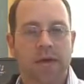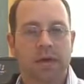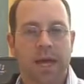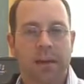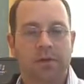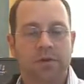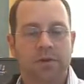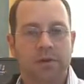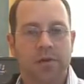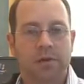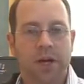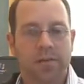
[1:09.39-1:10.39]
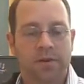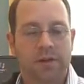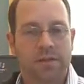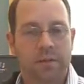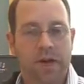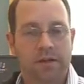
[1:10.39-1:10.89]
to capture as much
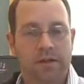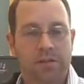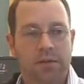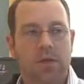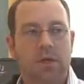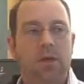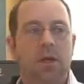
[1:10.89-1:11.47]
traffic as possible?